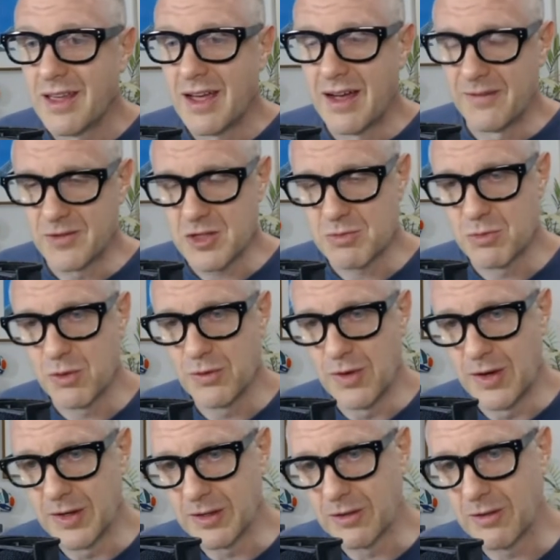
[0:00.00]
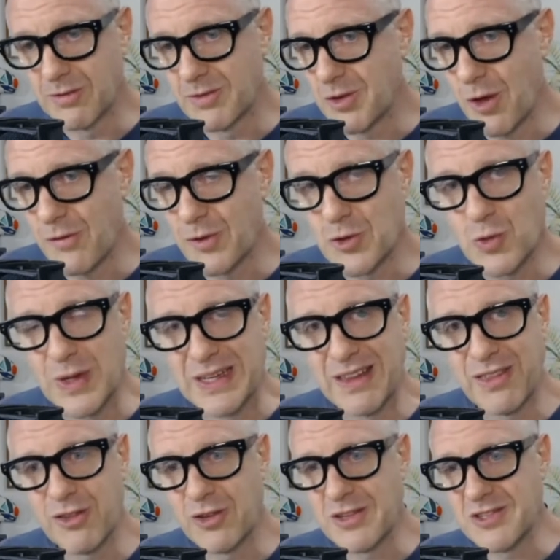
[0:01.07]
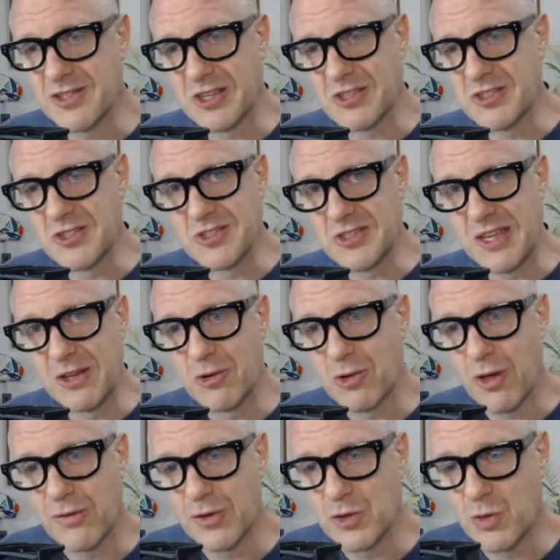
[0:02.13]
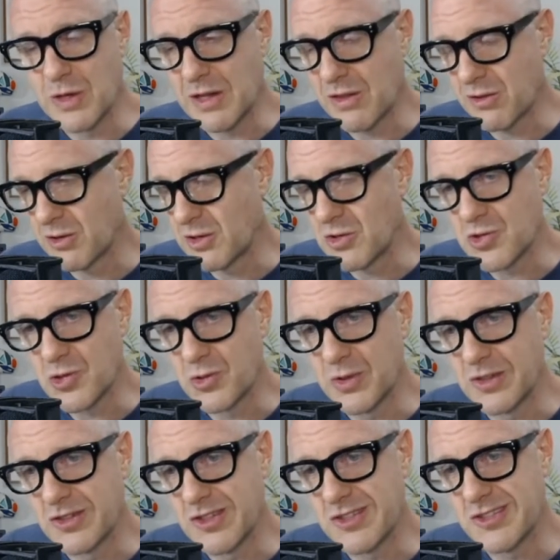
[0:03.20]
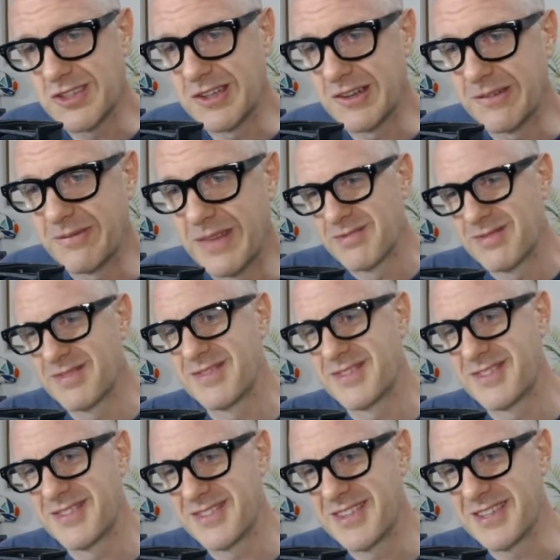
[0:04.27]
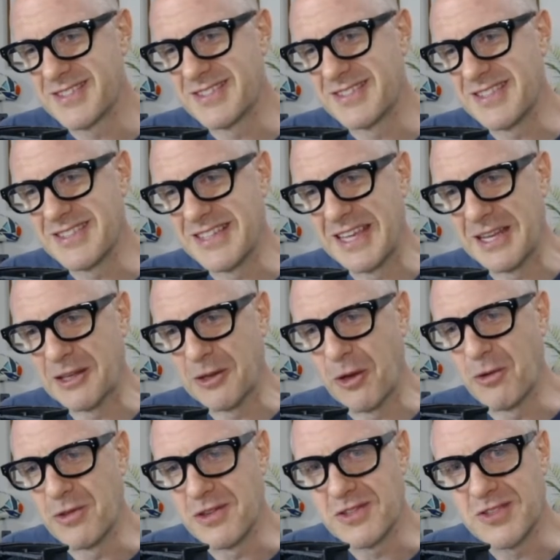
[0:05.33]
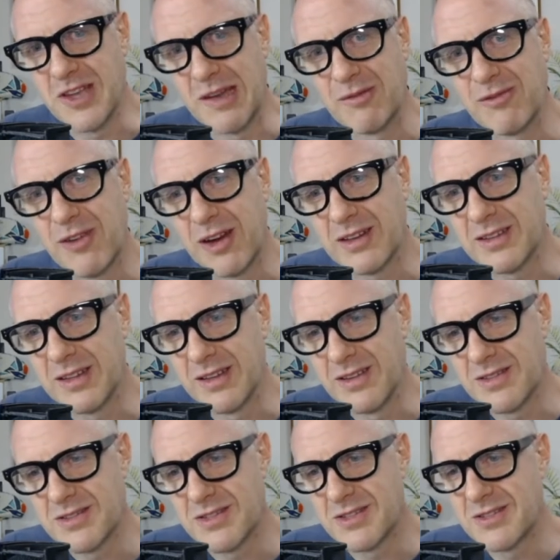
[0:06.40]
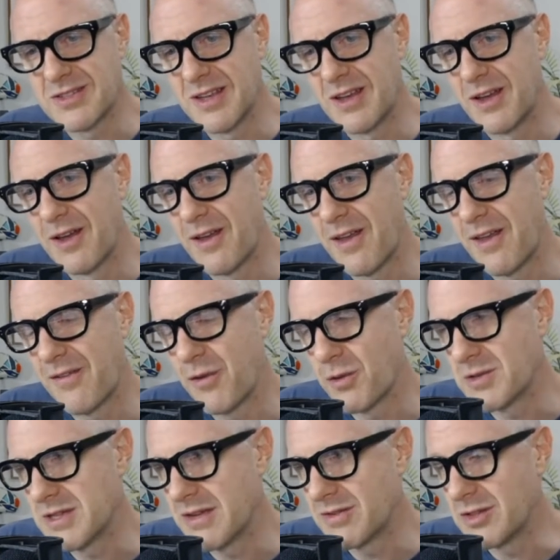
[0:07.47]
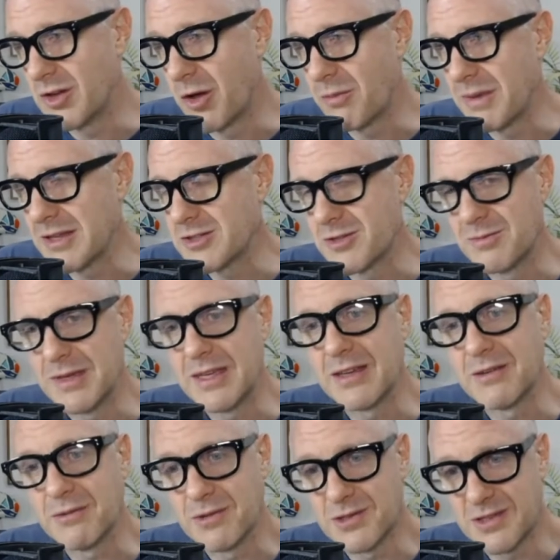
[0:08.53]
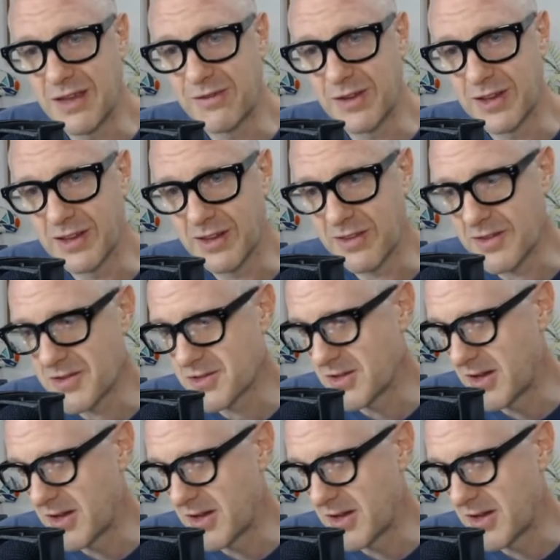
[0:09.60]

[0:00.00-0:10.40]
Just move on and go for 2036 instead, or go for 2032 and just, you know, just let it go this time, frankly. It's just, if it was ever not meant to be, it was definitely this